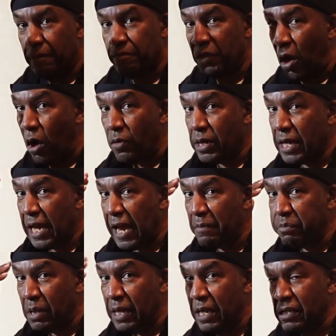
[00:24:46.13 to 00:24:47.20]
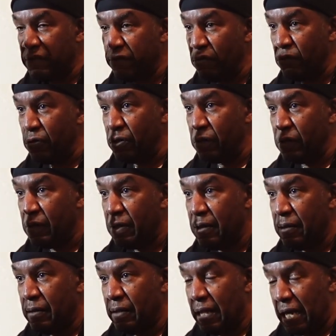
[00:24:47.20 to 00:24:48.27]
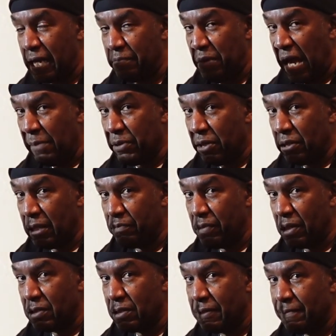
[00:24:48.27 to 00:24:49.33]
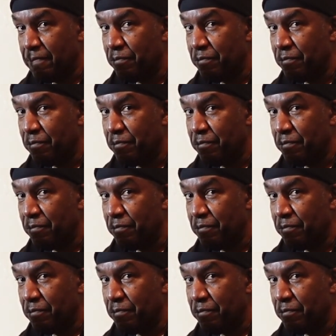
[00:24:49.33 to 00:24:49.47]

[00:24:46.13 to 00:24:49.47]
And I already had plans for like a Poppin' Olympics.